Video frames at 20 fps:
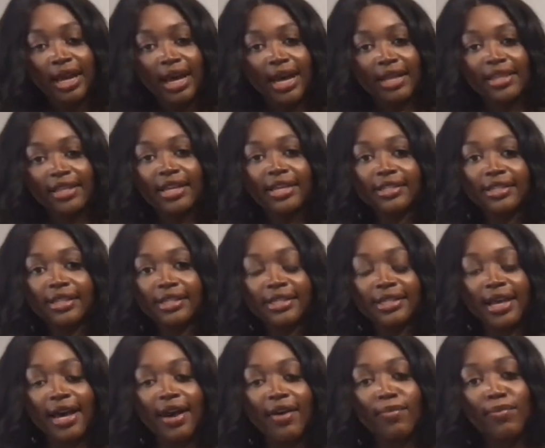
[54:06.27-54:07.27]
I think it's good
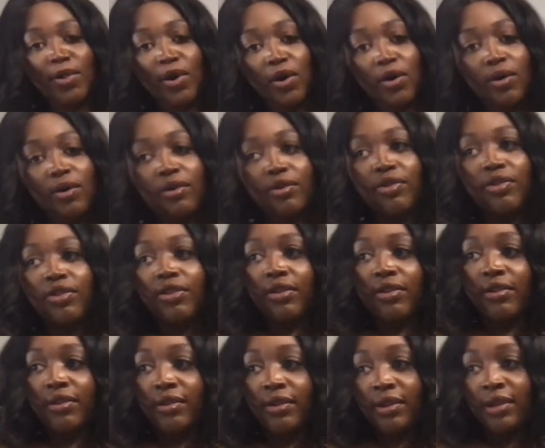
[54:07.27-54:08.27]
to have both.
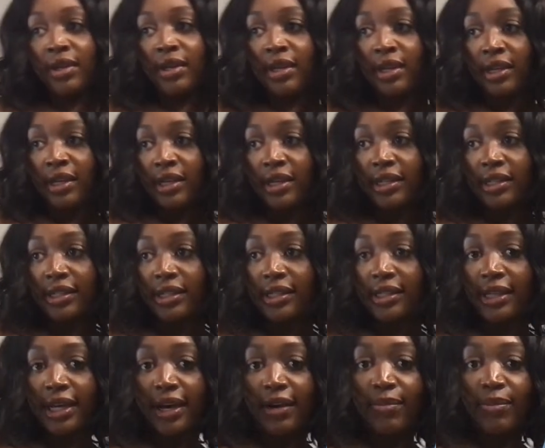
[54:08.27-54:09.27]
It's good
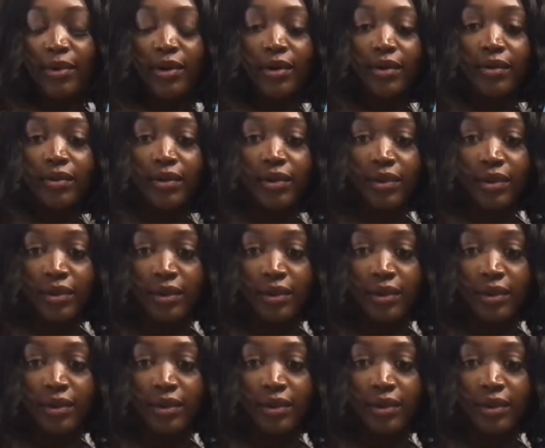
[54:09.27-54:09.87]
to have both,